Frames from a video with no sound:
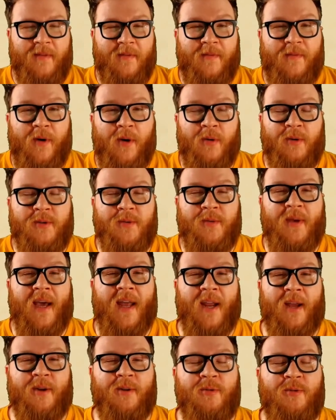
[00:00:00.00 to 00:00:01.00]
Folks, we got
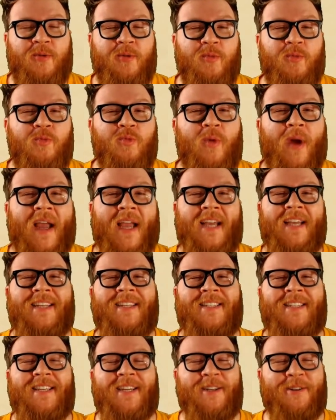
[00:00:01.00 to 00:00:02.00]
a
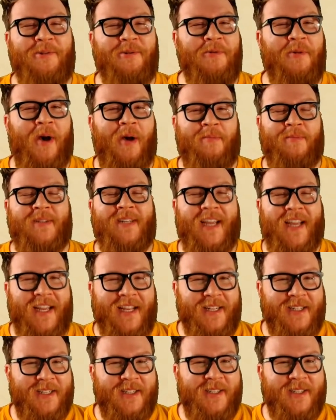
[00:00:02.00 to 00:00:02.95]
crazy new update.